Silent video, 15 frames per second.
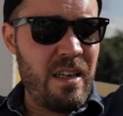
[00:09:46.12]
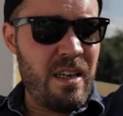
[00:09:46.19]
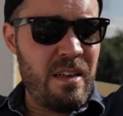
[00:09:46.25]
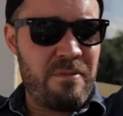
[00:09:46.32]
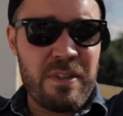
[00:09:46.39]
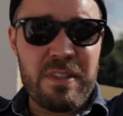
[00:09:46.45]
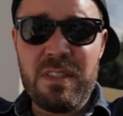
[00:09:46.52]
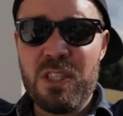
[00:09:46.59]
a
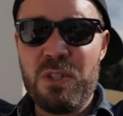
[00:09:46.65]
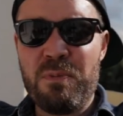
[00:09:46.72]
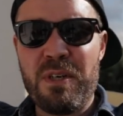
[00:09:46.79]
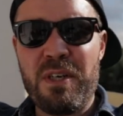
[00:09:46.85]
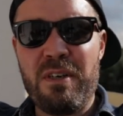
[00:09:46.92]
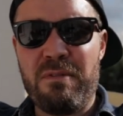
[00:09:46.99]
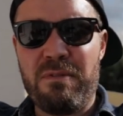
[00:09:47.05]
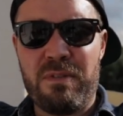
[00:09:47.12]
vintage
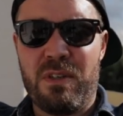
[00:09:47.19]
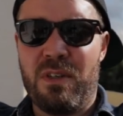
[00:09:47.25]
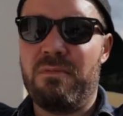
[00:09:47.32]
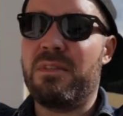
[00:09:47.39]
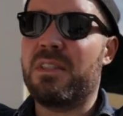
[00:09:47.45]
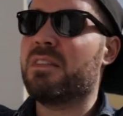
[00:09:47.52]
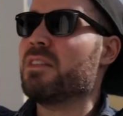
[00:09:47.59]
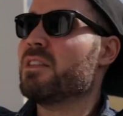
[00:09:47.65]
pair of, not
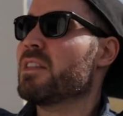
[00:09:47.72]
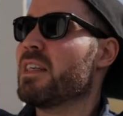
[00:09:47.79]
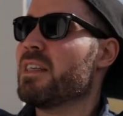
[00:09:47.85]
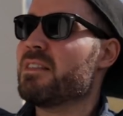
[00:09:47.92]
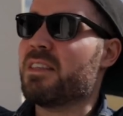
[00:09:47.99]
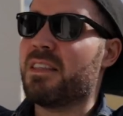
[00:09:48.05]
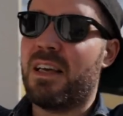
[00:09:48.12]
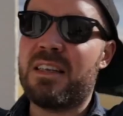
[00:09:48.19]
vintage, I
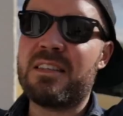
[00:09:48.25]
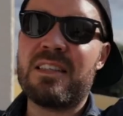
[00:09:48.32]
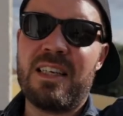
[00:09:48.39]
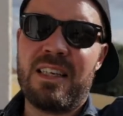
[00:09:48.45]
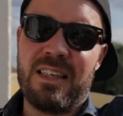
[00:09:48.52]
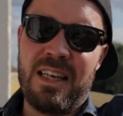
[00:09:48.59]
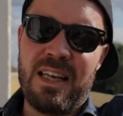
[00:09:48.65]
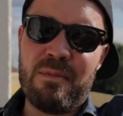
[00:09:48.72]
can't say that, a
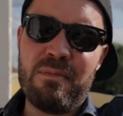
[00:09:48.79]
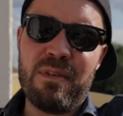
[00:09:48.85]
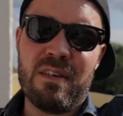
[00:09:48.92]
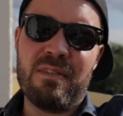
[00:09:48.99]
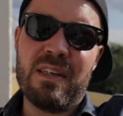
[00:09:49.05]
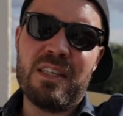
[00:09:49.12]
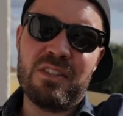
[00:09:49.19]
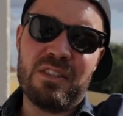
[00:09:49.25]
second hand pair
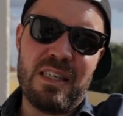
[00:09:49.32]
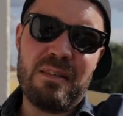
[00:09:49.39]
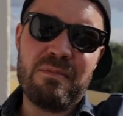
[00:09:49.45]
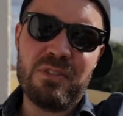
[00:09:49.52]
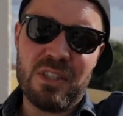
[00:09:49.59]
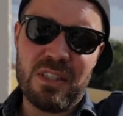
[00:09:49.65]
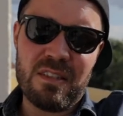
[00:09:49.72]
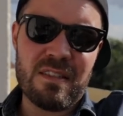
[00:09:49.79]
of
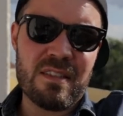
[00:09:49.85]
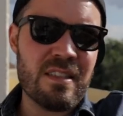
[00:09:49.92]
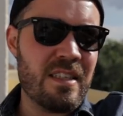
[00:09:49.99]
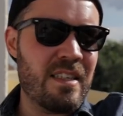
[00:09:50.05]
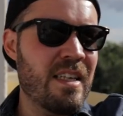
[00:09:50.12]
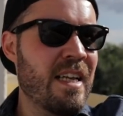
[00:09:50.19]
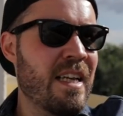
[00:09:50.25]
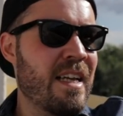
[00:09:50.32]
H&M jeans
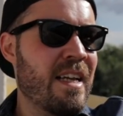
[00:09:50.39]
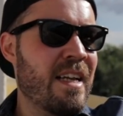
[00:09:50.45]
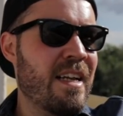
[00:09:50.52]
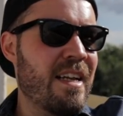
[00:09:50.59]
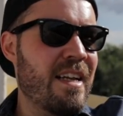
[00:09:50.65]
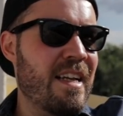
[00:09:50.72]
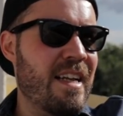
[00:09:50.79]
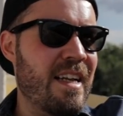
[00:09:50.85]

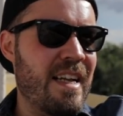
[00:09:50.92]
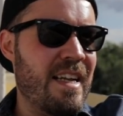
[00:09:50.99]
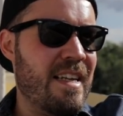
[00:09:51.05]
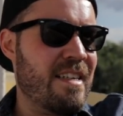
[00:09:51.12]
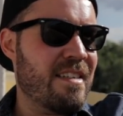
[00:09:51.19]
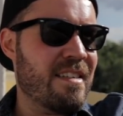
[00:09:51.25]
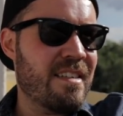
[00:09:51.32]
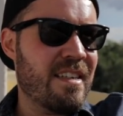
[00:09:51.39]

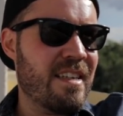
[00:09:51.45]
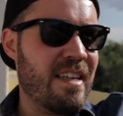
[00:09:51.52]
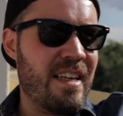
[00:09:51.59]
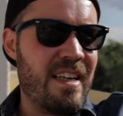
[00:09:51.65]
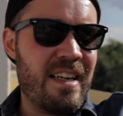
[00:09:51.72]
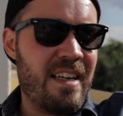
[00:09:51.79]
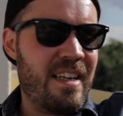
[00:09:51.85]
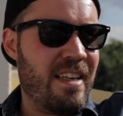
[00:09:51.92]
in
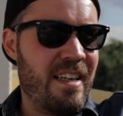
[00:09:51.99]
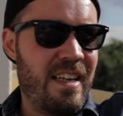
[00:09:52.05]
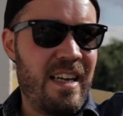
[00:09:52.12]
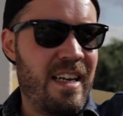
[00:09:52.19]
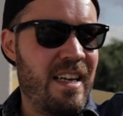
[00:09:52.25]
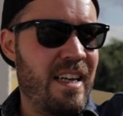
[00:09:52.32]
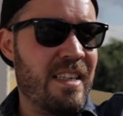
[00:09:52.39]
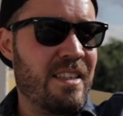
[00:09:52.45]

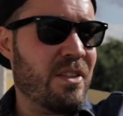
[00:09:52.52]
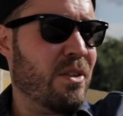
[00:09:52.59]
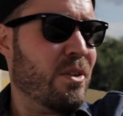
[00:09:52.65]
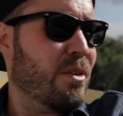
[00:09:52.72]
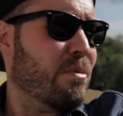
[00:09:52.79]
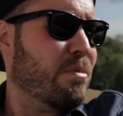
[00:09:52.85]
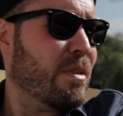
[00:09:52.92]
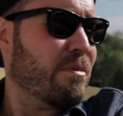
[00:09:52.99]
I don't
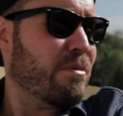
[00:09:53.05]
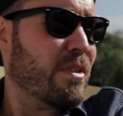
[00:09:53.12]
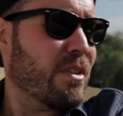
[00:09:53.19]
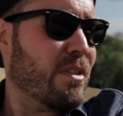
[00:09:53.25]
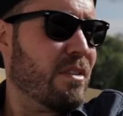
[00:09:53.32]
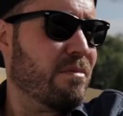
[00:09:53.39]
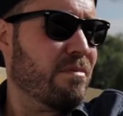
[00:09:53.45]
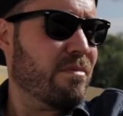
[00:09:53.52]
know, we've
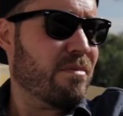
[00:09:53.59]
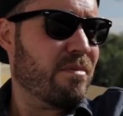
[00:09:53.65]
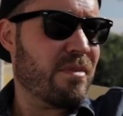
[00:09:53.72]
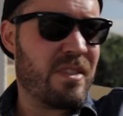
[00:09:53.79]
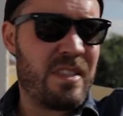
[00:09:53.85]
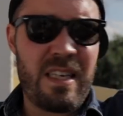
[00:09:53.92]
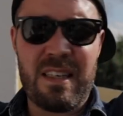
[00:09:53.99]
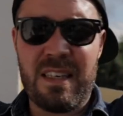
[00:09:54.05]
got
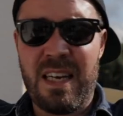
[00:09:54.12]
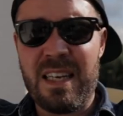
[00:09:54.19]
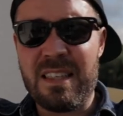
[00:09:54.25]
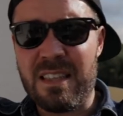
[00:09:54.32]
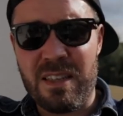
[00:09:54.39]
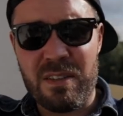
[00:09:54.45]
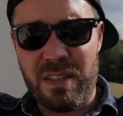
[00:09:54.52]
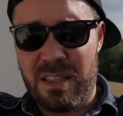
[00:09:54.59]

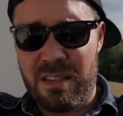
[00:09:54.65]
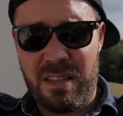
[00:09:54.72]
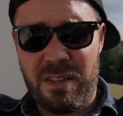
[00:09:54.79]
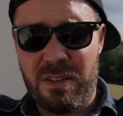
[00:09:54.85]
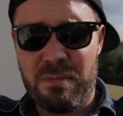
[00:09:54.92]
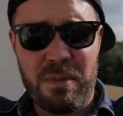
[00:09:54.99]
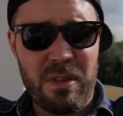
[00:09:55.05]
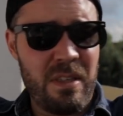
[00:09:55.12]
second-hand outlets
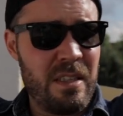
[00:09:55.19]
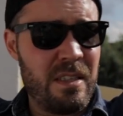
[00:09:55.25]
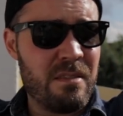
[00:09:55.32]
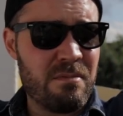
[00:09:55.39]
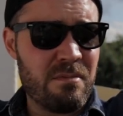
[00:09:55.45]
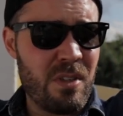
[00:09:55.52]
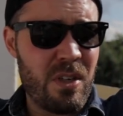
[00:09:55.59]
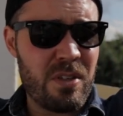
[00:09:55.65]
here in Berlin,
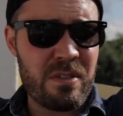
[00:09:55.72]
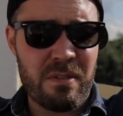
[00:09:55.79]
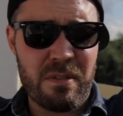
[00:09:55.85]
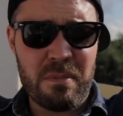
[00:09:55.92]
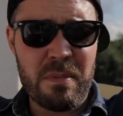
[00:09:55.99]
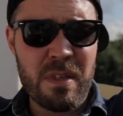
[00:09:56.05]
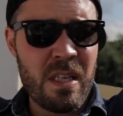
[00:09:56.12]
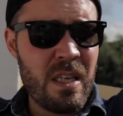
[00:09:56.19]
lots of
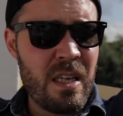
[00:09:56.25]
them.